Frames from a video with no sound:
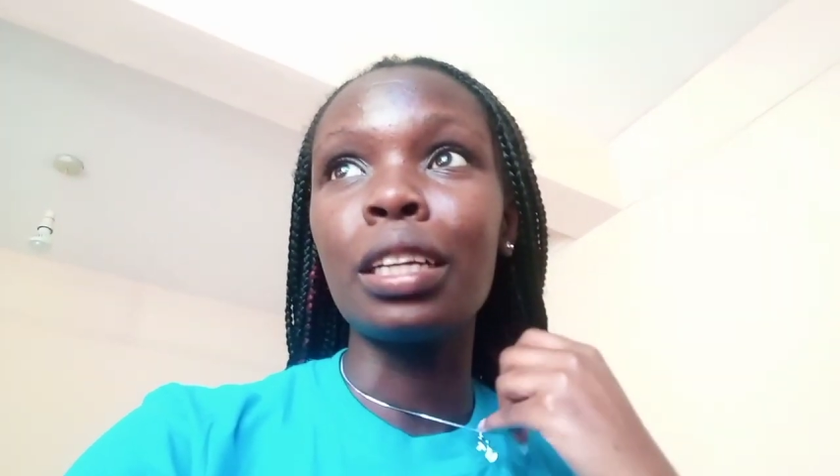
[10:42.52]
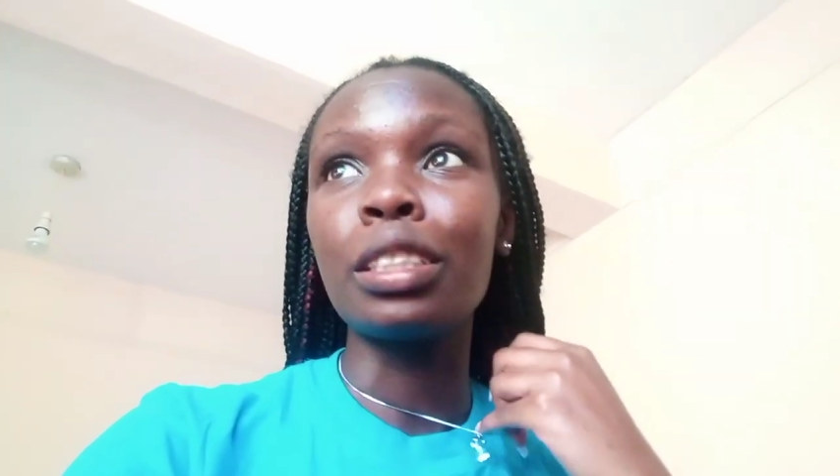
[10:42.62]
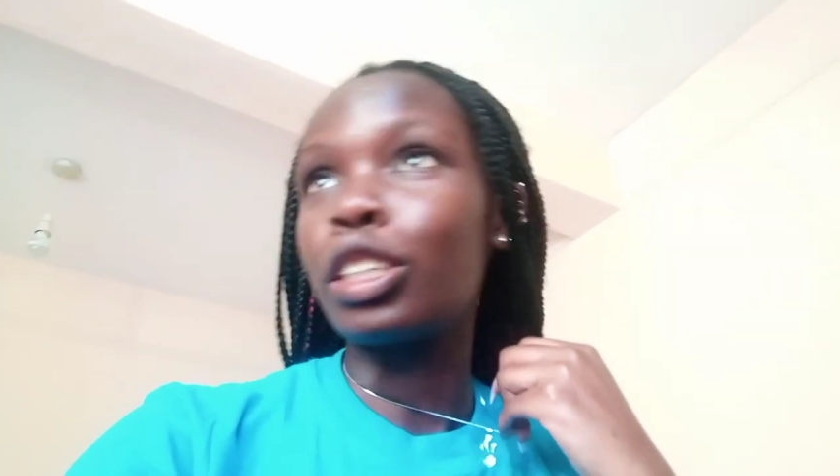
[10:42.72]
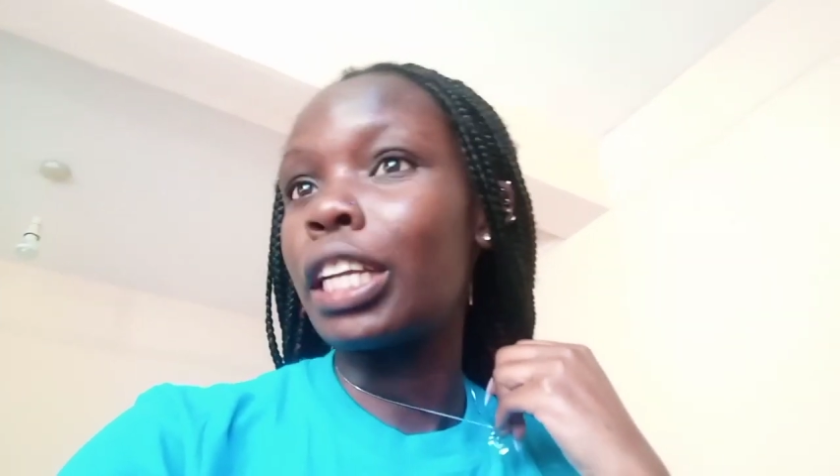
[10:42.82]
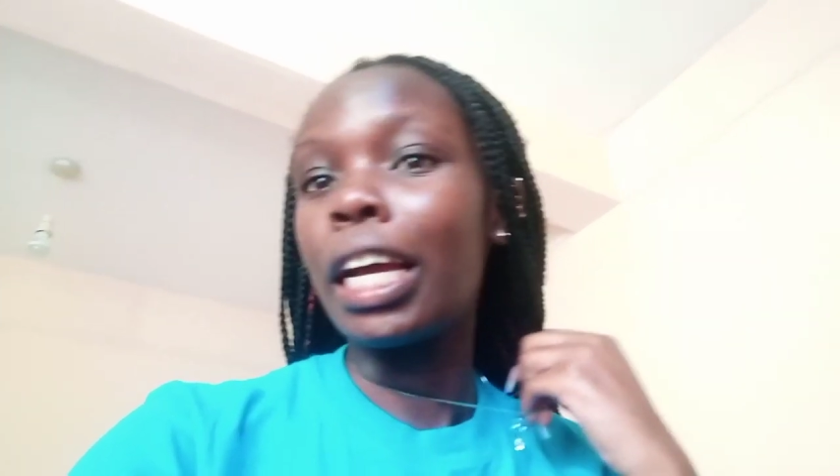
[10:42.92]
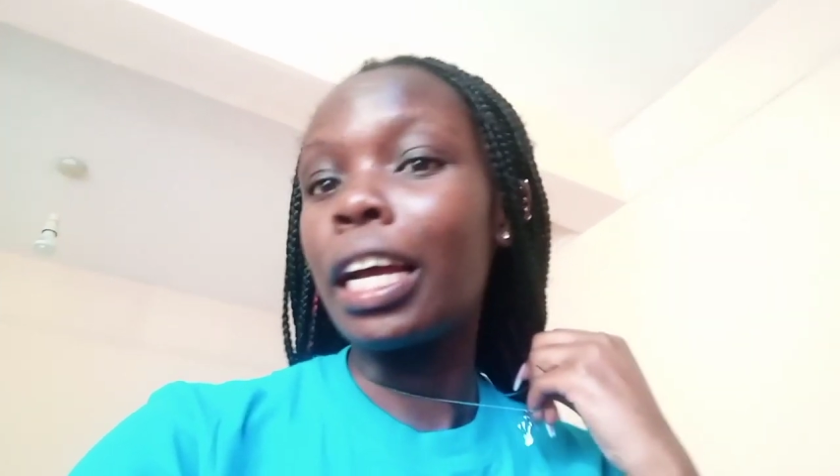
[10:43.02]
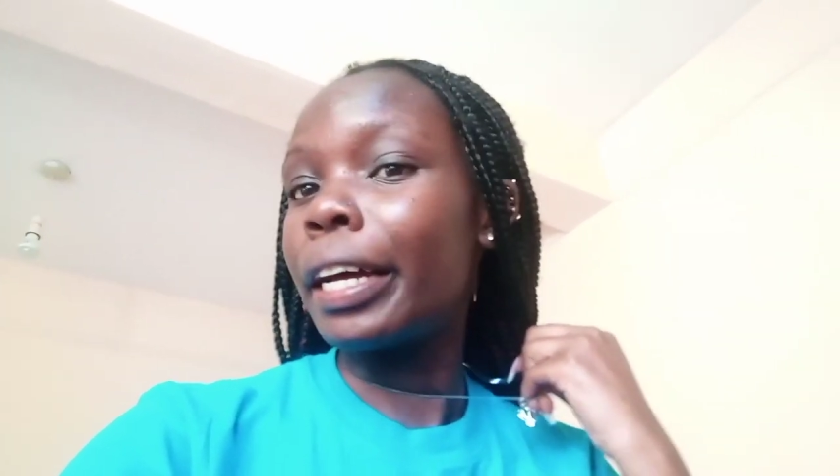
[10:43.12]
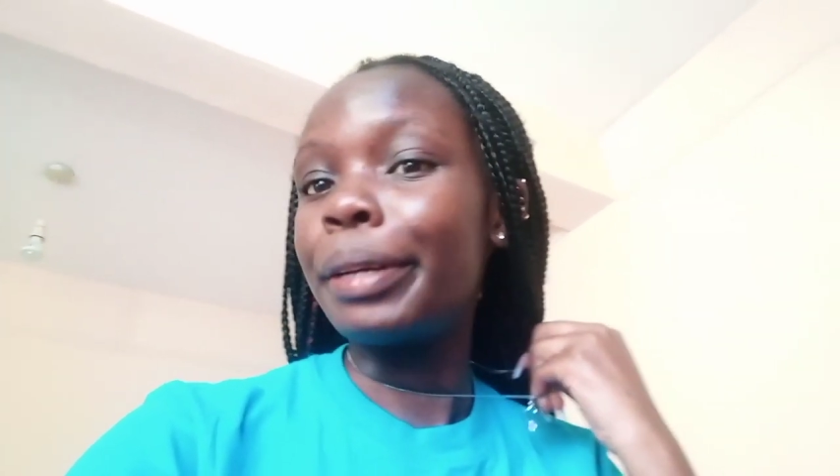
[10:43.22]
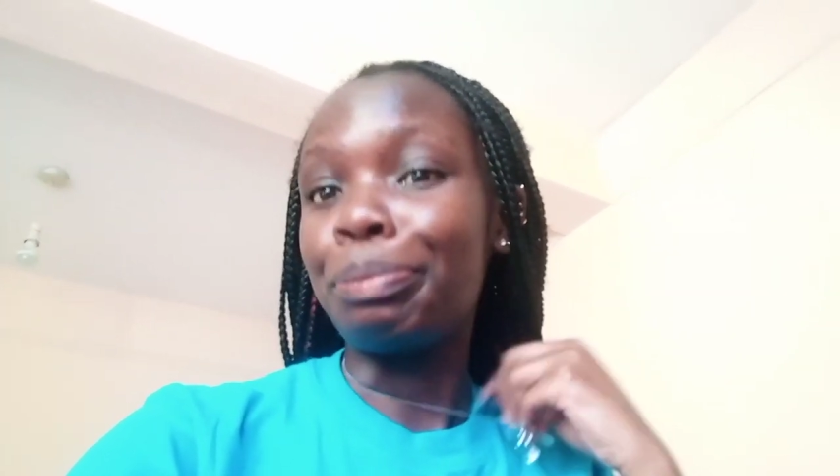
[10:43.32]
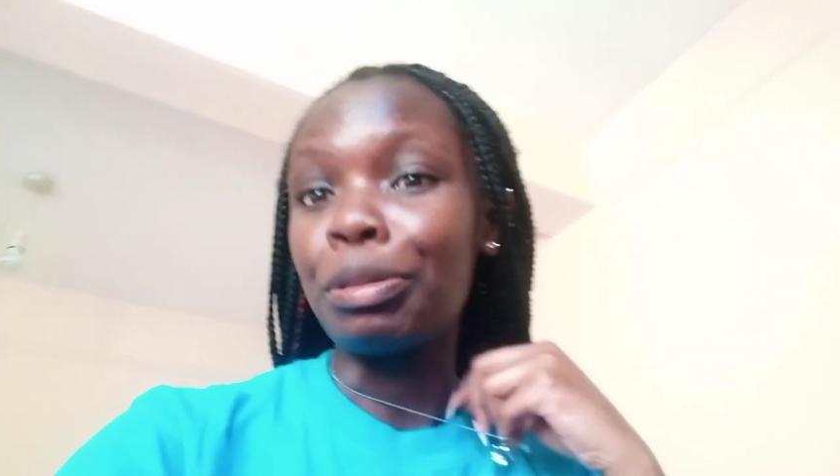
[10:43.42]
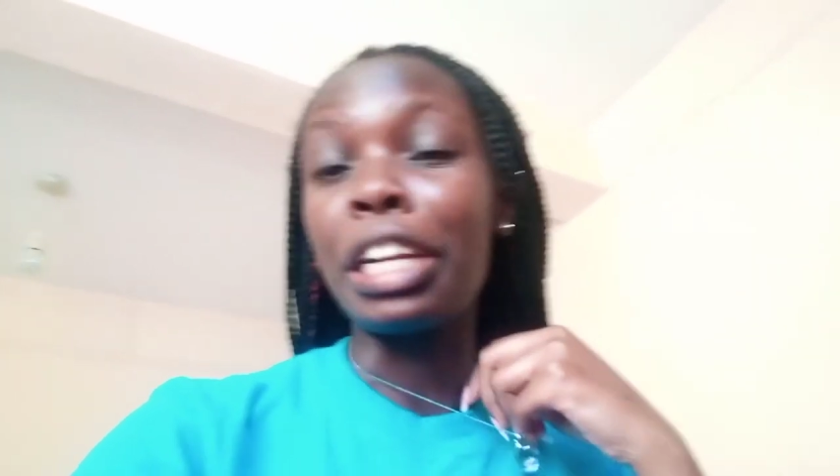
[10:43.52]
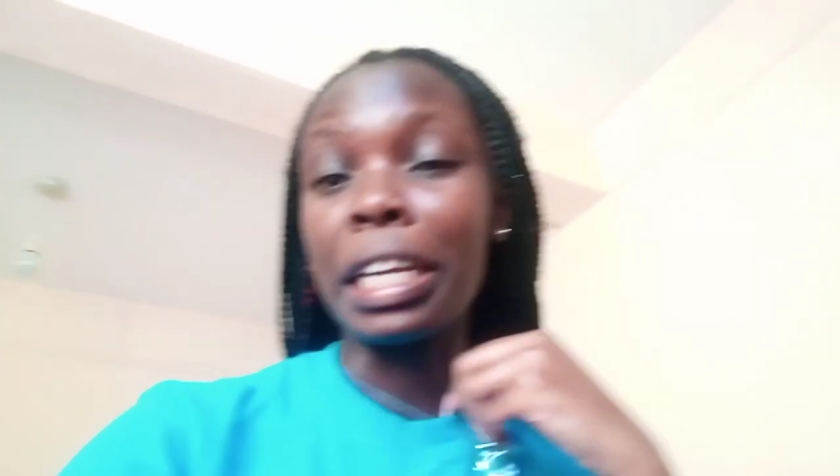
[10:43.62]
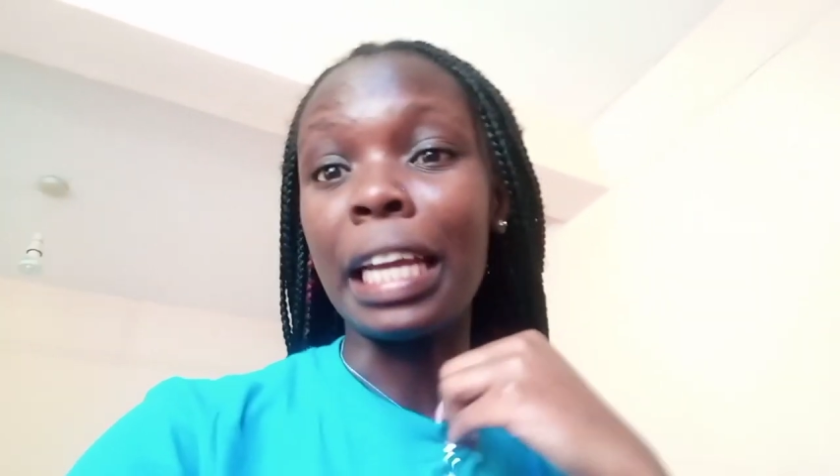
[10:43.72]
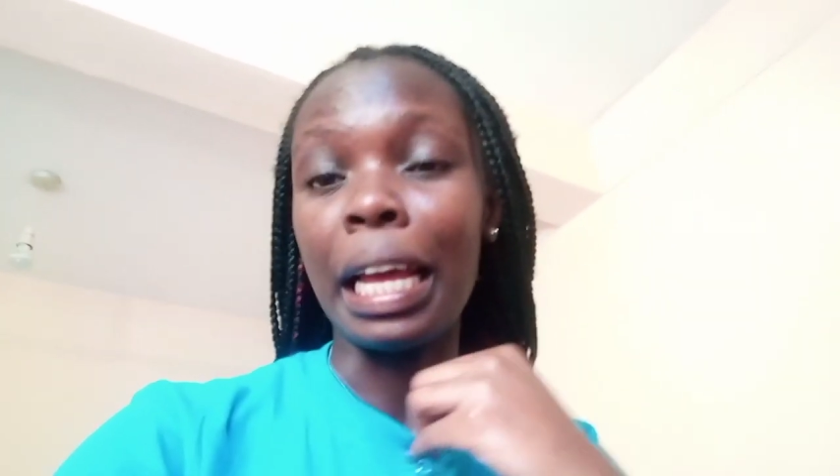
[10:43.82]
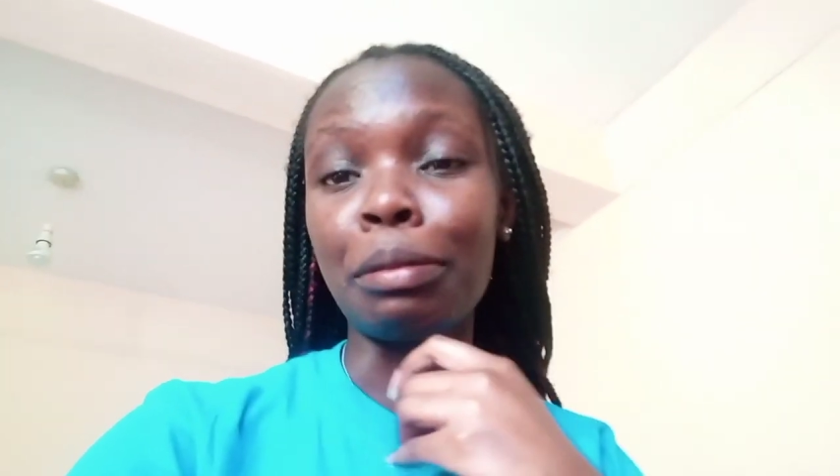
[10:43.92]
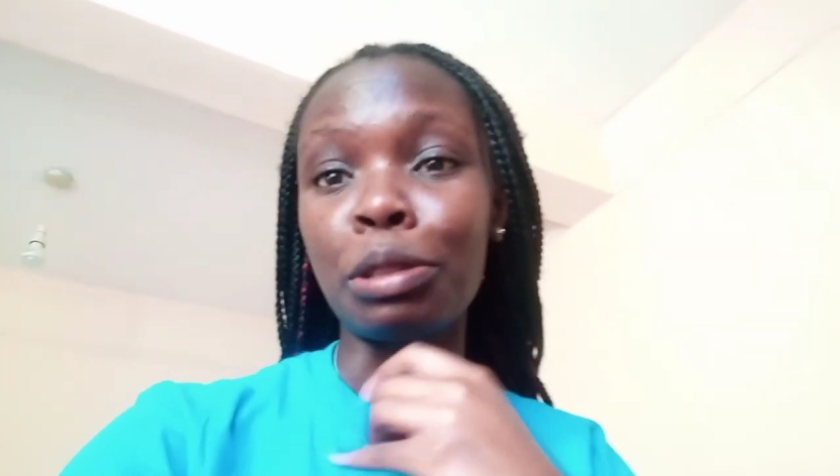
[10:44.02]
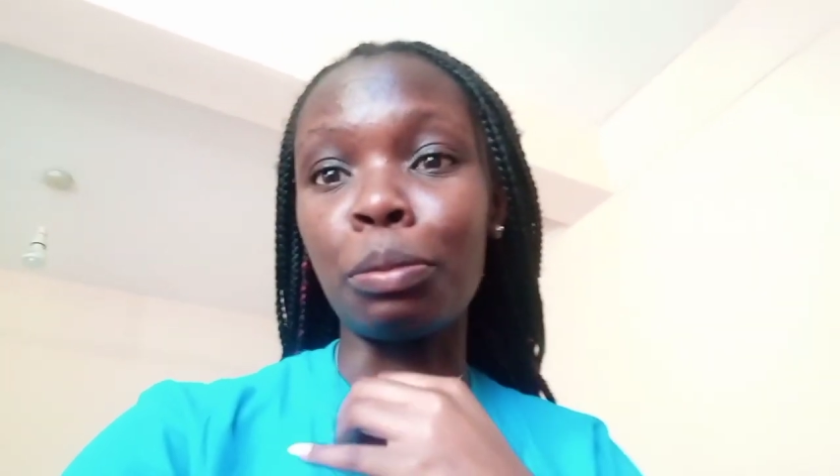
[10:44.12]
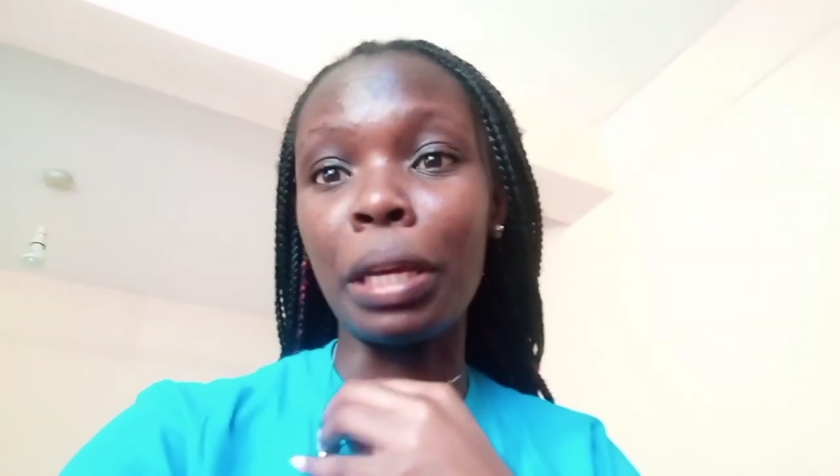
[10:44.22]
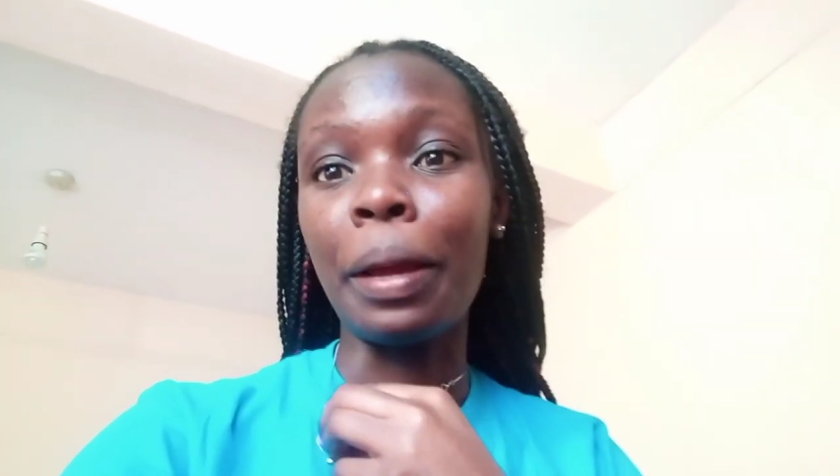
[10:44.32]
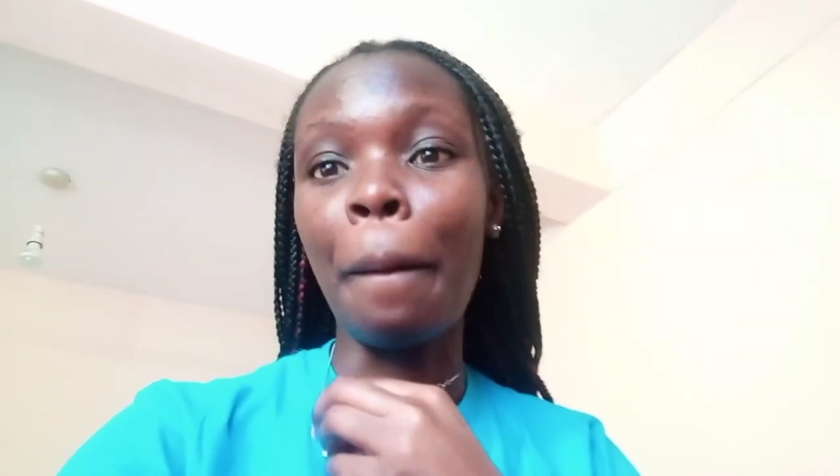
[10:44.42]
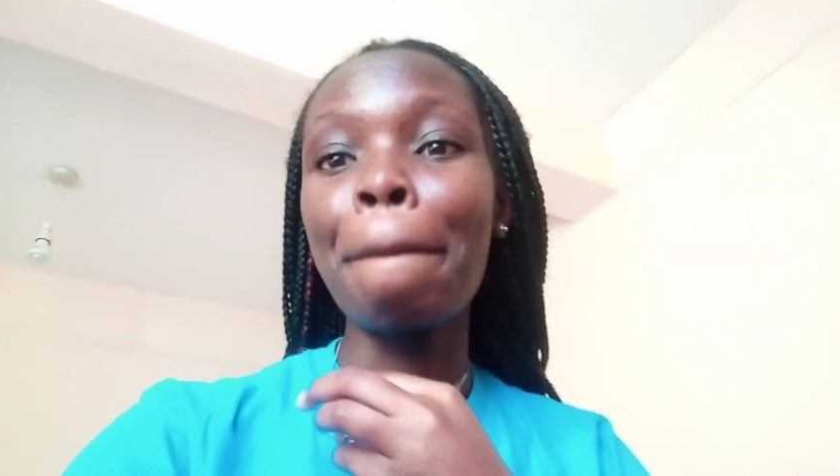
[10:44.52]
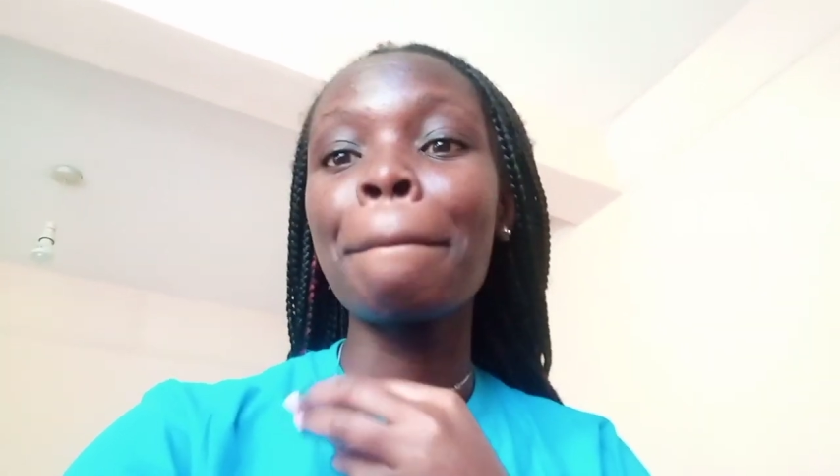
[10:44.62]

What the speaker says: Sonia really helped me.